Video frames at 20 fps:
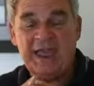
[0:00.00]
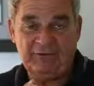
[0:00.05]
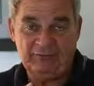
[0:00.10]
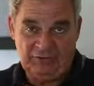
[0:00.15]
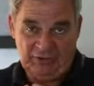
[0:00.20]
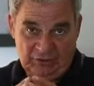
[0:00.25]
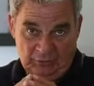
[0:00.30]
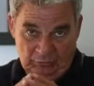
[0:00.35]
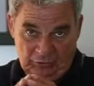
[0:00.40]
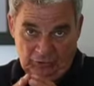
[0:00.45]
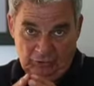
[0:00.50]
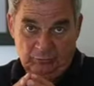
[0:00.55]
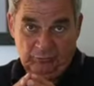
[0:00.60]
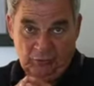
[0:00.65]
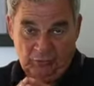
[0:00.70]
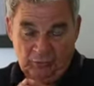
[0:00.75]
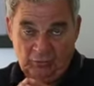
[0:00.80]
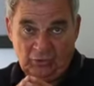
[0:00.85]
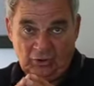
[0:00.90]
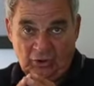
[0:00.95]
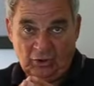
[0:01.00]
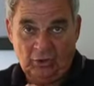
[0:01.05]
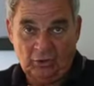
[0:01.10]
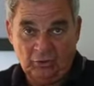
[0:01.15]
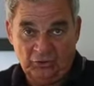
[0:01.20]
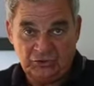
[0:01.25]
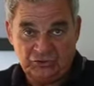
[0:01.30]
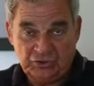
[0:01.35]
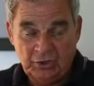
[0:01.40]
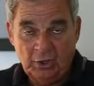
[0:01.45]
have an Erie Community
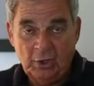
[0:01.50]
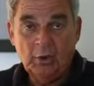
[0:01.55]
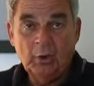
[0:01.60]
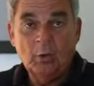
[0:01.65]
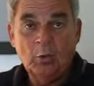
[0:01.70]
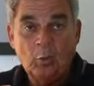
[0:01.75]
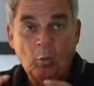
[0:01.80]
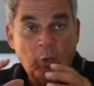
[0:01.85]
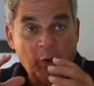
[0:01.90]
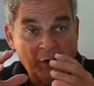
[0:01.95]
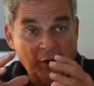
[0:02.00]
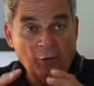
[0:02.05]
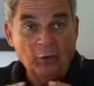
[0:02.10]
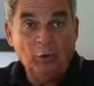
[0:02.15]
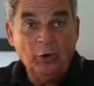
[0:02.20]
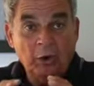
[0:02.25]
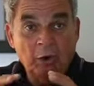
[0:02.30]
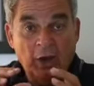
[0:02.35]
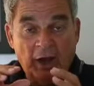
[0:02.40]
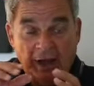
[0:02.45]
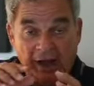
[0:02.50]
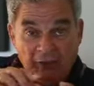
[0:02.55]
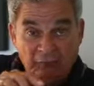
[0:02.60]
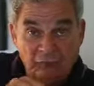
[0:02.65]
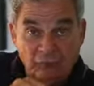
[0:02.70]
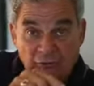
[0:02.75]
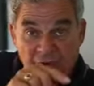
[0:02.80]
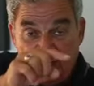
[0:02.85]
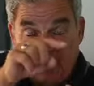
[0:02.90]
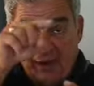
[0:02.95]
College where
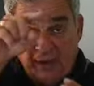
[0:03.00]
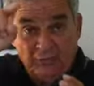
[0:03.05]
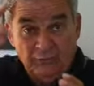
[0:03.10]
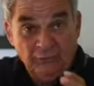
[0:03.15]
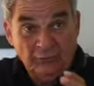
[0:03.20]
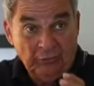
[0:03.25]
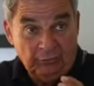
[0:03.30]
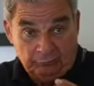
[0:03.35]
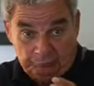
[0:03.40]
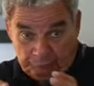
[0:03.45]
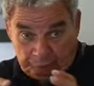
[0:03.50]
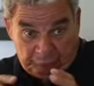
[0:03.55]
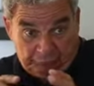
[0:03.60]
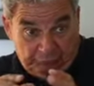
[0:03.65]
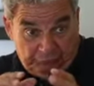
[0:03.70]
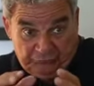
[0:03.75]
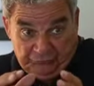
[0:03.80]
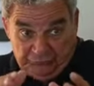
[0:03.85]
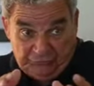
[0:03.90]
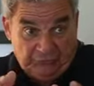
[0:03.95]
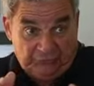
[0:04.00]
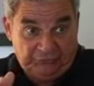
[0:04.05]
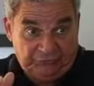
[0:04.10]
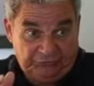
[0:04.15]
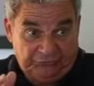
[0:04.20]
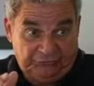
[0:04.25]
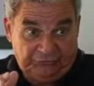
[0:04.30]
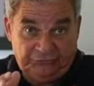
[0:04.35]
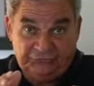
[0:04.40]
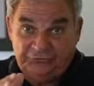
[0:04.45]
every other
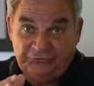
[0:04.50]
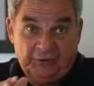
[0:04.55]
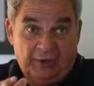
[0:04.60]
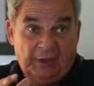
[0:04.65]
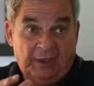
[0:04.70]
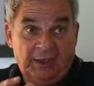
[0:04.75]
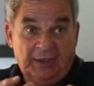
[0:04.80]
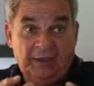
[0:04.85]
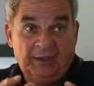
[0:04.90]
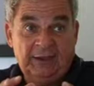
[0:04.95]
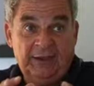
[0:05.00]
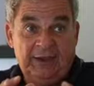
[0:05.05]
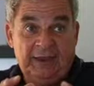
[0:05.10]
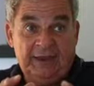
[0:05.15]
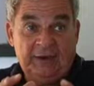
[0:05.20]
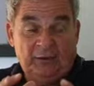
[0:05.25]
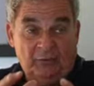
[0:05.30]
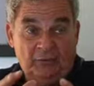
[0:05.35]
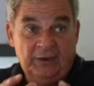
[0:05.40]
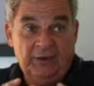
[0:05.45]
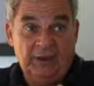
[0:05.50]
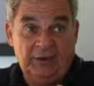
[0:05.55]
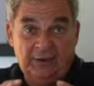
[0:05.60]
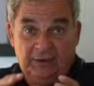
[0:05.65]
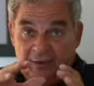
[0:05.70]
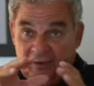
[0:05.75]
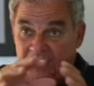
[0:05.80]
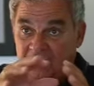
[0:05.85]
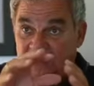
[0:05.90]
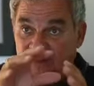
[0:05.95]
uh,
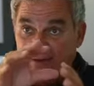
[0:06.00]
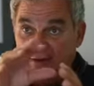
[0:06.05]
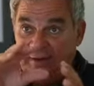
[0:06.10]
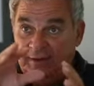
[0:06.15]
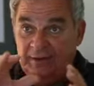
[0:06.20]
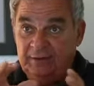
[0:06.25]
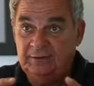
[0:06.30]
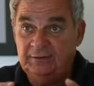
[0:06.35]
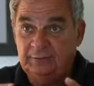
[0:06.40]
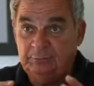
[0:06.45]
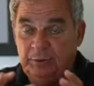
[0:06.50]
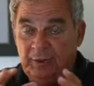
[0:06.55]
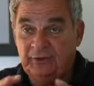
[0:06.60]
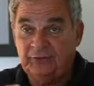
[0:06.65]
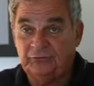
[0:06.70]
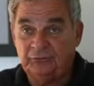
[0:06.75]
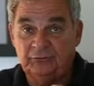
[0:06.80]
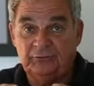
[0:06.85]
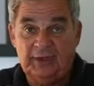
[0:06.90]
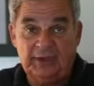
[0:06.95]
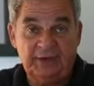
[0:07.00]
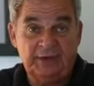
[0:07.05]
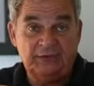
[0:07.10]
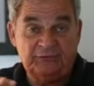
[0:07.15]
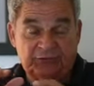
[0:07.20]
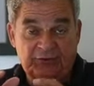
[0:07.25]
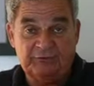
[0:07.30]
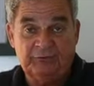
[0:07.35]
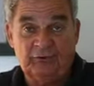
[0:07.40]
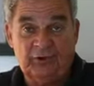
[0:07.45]
area in, in Pennsylvania,
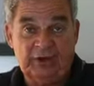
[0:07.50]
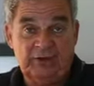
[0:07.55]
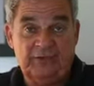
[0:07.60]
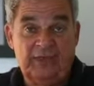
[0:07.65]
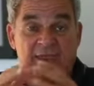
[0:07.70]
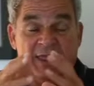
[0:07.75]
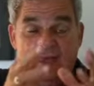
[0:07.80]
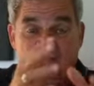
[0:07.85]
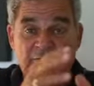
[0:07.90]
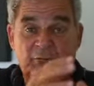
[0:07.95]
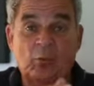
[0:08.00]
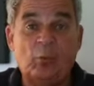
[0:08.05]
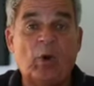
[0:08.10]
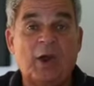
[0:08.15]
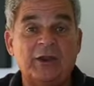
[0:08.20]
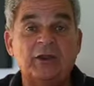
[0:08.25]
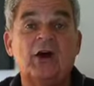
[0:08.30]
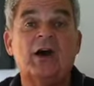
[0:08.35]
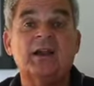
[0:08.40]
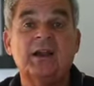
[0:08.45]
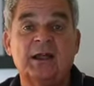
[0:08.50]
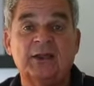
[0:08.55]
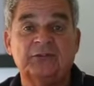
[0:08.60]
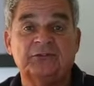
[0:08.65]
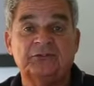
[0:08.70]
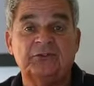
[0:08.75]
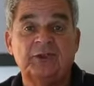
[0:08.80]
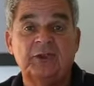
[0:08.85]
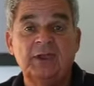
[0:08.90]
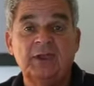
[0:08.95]
seven or eight, they have Why not
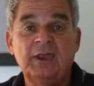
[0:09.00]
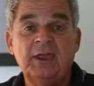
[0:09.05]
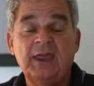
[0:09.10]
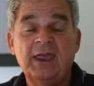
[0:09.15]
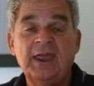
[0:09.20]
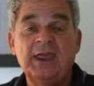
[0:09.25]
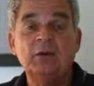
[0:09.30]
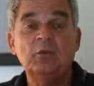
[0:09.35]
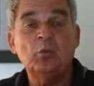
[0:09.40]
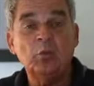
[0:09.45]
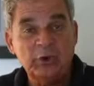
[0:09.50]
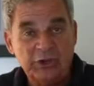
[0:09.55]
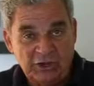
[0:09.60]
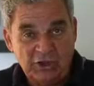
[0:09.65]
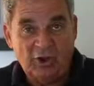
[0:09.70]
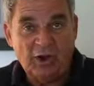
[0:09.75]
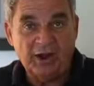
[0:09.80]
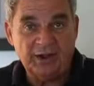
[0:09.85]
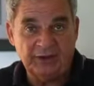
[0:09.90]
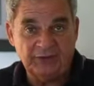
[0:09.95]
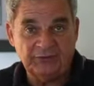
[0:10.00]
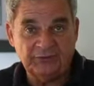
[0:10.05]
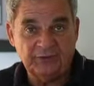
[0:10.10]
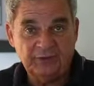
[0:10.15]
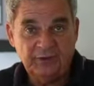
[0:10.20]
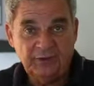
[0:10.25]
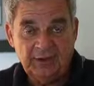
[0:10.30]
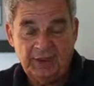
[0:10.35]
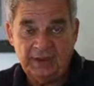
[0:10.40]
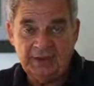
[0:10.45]
us? And we got it.
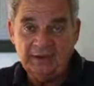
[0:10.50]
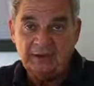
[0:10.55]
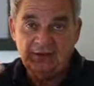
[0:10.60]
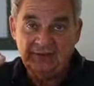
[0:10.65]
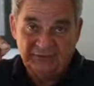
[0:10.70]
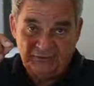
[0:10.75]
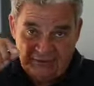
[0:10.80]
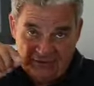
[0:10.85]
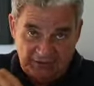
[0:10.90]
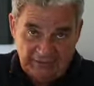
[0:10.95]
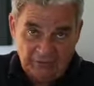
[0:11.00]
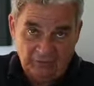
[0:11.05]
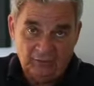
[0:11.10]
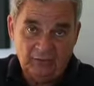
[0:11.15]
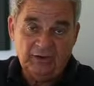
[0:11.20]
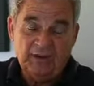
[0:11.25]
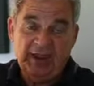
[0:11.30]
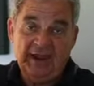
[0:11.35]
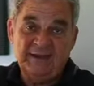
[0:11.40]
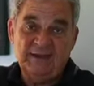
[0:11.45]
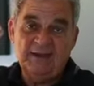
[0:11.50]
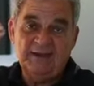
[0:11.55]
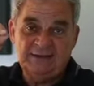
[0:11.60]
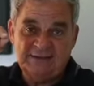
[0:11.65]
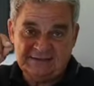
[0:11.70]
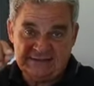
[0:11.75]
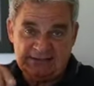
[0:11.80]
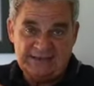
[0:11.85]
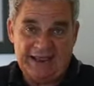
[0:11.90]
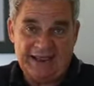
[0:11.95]
And it is here, and it
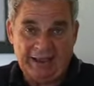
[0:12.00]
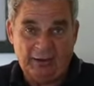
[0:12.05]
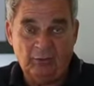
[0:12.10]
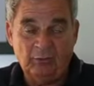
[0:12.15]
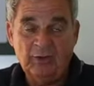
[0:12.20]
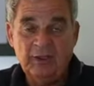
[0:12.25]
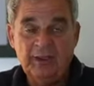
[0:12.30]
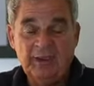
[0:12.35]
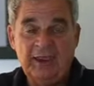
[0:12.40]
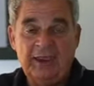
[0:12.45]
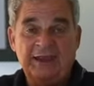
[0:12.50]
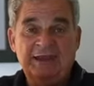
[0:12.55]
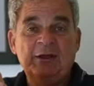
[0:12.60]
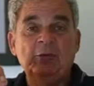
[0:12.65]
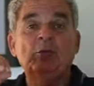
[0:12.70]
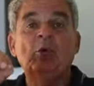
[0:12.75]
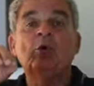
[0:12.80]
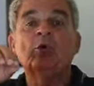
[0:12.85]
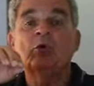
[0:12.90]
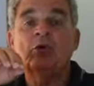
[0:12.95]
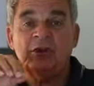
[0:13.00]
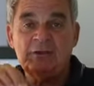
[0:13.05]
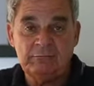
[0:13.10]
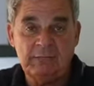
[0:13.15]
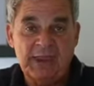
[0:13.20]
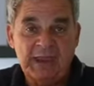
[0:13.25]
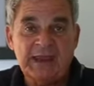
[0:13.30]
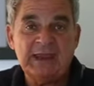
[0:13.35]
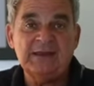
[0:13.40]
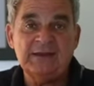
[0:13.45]
is now, and it will
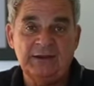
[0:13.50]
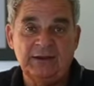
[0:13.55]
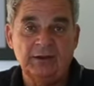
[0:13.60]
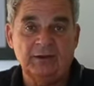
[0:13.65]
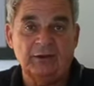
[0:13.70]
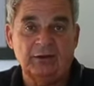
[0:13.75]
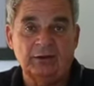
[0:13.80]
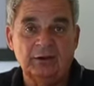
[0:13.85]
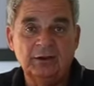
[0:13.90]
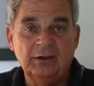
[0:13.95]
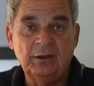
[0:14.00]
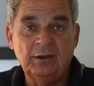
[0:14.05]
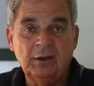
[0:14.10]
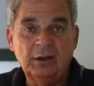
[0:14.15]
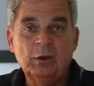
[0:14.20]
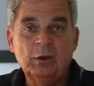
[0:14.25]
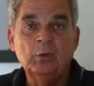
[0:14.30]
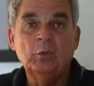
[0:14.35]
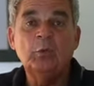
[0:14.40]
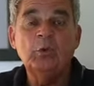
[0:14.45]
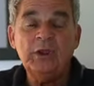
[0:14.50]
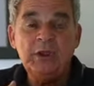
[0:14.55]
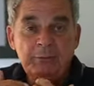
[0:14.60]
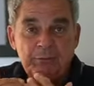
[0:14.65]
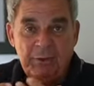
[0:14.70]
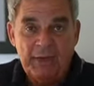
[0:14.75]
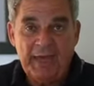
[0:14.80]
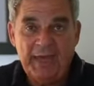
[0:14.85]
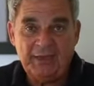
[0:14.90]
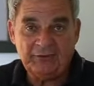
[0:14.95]
remain here
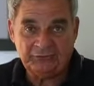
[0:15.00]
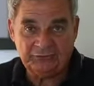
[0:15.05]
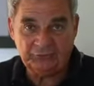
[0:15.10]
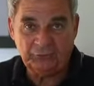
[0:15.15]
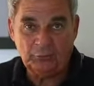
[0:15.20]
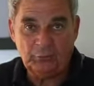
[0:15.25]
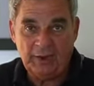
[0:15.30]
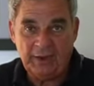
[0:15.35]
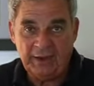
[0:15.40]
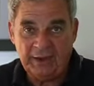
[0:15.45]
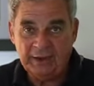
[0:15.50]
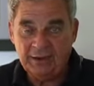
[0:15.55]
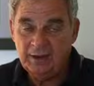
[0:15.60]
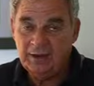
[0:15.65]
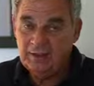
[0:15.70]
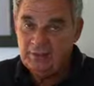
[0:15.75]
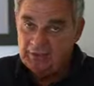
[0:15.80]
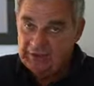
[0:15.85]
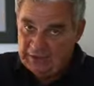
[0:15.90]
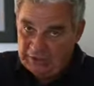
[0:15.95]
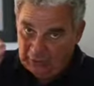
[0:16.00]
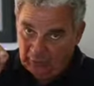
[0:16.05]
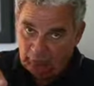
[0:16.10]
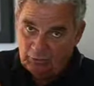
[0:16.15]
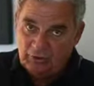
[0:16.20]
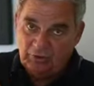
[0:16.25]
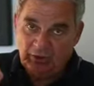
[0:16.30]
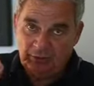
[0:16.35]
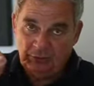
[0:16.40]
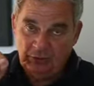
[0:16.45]
we pass away, the
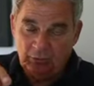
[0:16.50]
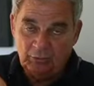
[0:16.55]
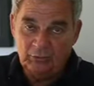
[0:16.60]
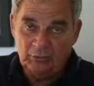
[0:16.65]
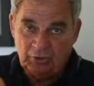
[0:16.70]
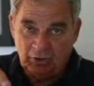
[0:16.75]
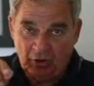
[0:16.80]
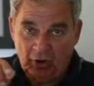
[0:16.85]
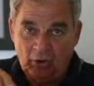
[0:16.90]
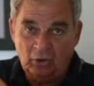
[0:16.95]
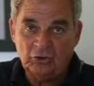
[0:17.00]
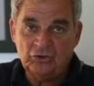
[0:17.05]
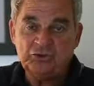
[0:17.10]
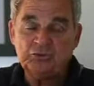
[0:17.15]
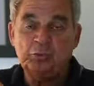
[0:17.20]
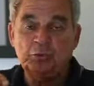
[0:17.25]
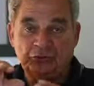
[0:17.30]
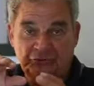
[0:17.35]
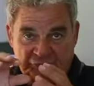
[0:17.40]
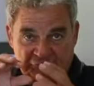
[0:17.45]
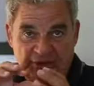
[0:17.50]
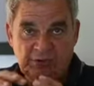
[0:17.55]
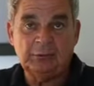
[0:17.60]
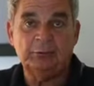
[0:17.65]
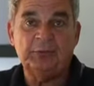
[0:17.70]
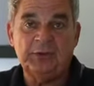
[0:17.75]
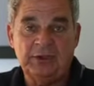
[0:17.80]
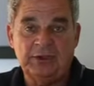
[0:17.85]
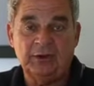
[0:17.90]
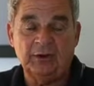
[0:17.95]
Erie Community College will still
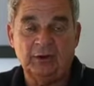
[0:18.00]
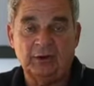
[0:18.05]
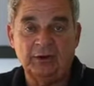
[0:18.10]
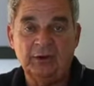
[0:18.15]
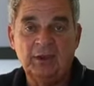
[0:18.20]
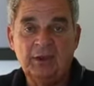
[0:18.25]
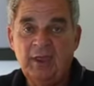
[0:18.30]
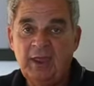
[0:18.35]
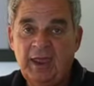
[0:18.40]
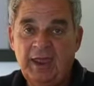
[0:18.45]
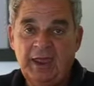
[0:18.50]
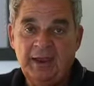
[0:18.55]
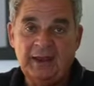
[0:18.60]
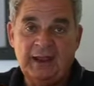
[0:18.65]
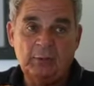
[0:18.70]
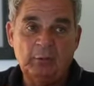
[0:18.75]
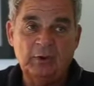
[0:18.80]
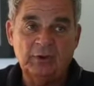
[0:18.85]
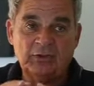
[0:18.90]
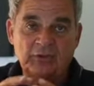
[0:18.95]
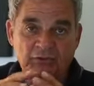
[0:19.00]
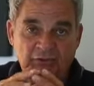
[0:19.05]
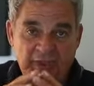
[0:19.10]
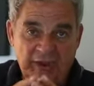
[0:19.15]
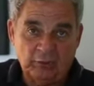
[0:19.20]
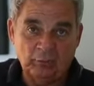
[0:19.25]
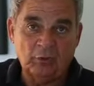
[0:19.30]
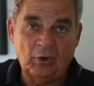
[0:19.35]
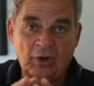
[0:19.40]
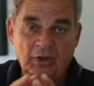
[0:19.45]
be here. And I want to
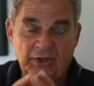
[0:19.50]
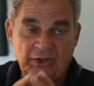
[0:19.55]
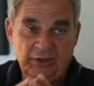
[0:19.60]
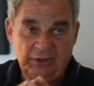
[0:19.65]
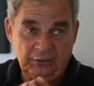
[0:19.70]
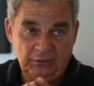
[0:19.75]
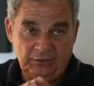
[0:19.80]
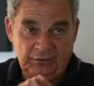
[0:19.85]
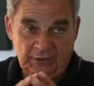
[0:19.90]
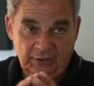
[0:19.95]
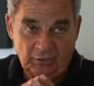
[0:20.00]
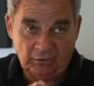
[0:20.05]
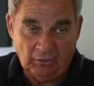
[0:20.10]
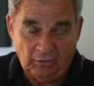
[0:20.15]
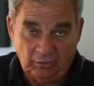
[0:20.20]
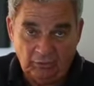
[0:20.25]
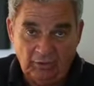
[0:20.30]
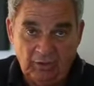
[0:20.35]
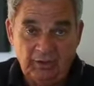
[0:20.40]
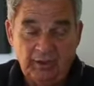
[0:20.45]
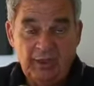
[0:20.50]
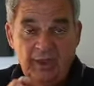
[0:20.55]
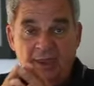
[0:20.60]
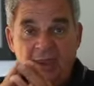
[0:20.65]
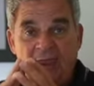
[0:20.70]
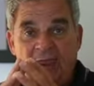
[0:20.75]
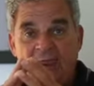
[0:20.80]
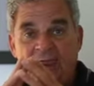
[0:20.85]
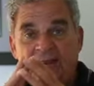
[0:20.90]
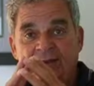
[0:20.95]
thank Ronnie DiNicola
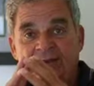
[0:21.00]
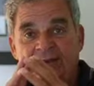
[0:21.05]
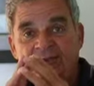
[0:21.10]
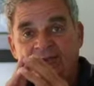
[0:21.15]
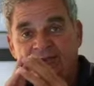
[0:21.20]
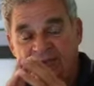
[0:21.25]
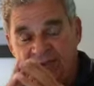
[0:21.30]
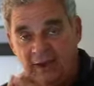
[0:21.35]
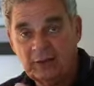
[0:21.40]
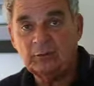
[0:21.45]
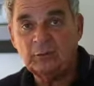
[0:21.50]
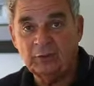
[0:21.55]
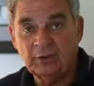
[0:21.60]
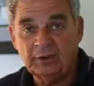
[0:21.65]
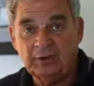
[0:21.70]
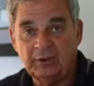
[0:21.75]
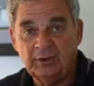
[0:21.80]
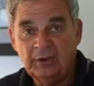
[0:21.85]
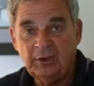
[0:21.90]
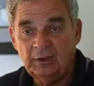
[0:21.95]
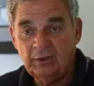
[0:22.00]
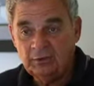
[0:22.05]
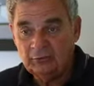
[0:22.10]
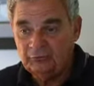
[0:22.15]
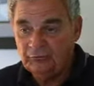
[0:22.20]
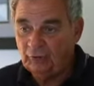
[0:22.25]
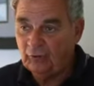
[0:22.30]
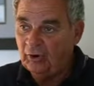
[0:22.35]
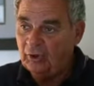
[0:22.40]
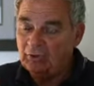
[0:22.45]
and his network
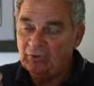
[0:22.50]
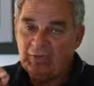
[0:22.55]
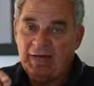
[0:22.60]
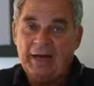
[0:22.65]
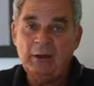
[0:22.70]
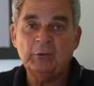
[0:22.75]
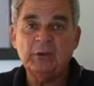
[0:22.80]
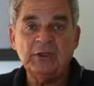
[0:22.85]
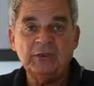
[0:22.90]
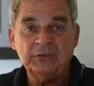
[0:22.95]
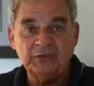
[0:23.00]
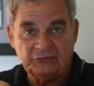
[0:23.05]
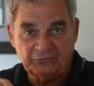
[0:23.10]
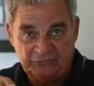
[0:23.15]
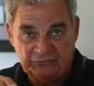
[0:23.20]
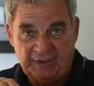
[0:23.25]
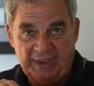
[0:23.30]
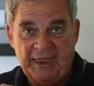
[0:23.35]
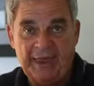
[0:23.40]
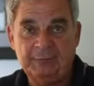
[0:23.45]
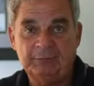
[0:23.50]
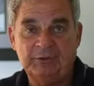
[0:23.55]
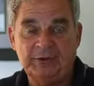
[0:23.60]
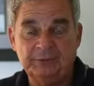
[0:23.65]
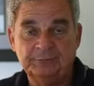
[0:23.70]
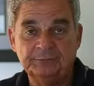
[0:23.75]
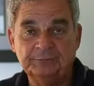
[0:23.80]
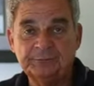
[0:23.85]
for allowing this to happen.